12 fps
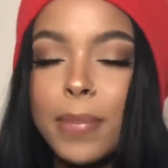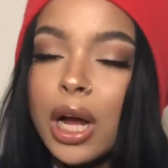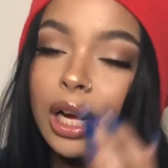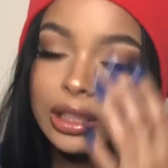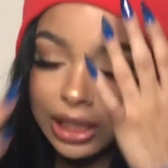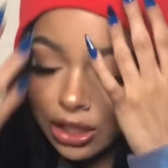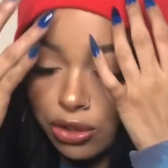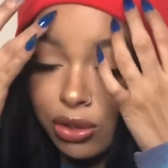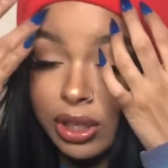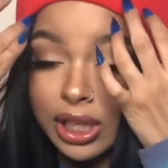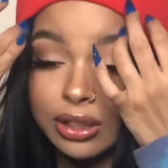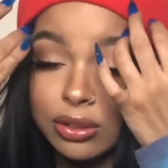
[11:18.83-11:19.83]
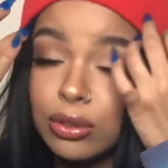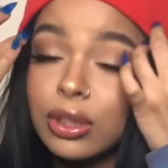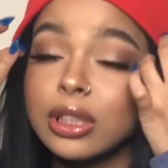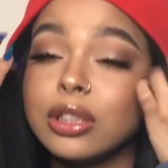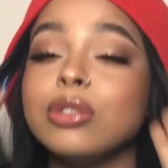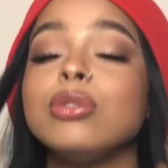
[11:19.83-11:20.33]
I was like, you gonna get through
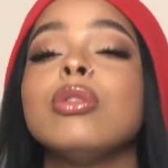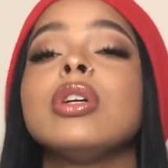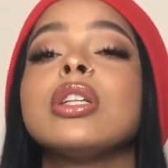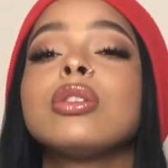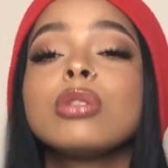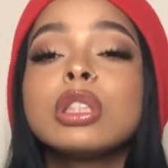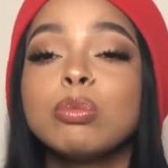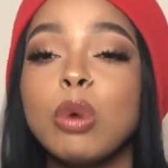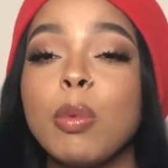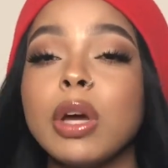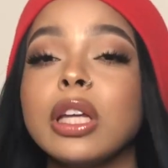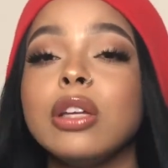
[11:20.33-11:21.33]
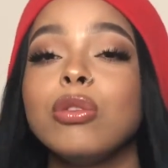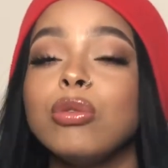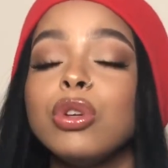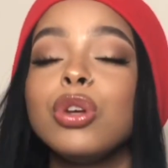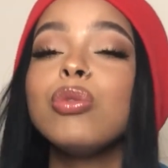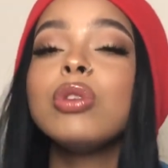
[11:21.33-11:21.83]
this. You gonna get through this moment.
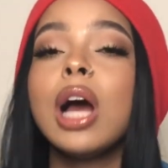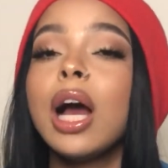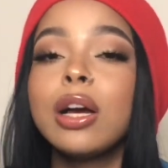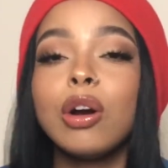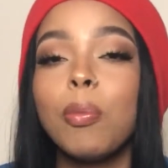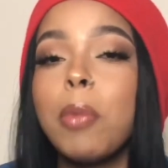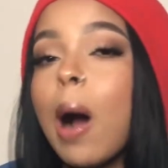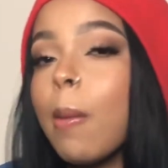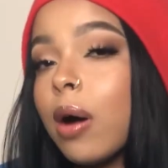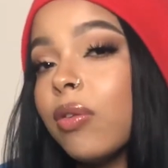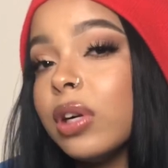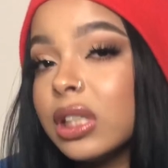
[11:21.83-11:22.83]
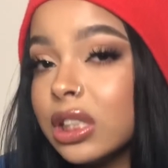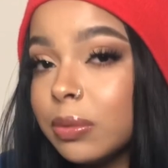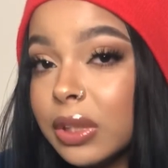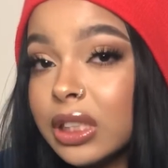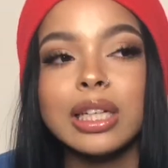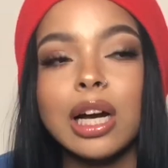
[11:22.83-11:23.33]
You not gonna pop off on this
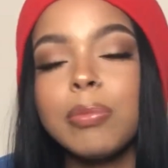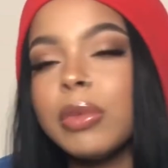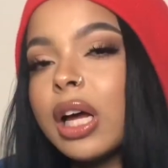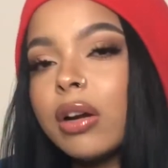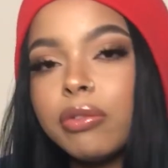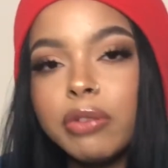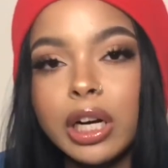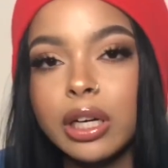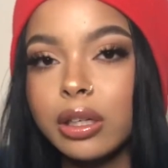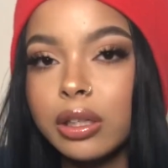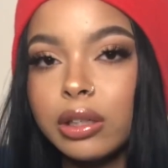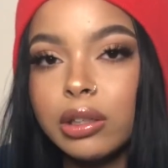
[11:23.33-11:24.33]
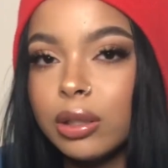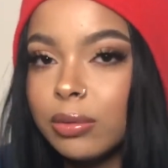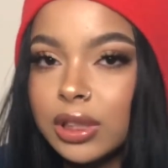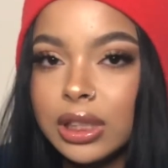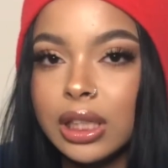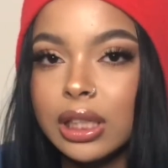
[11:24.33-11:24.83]
bitch. I'm not a fighter. You know what I'm
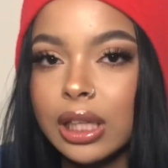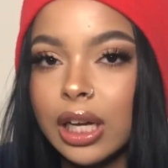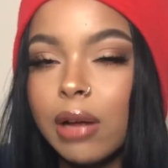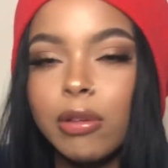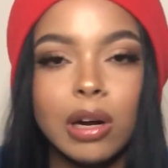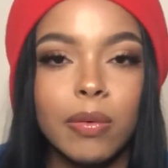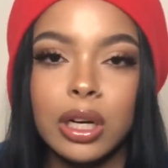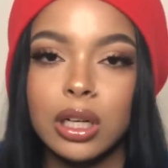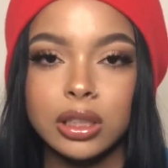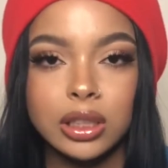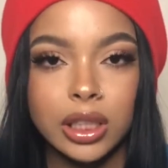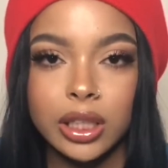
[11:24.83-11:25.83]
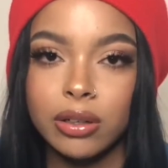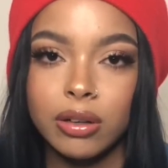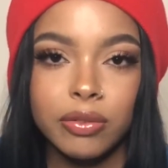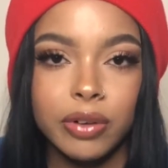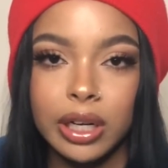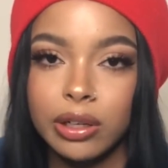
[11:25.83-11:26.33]
saying? Like, I'm not about to sit here
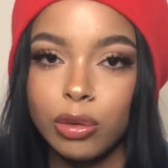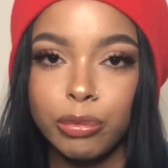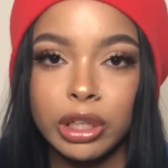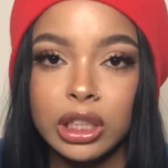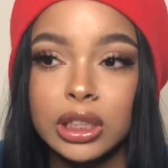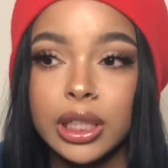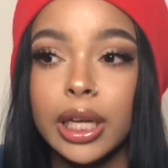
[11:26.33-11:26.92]
and fight no bitch.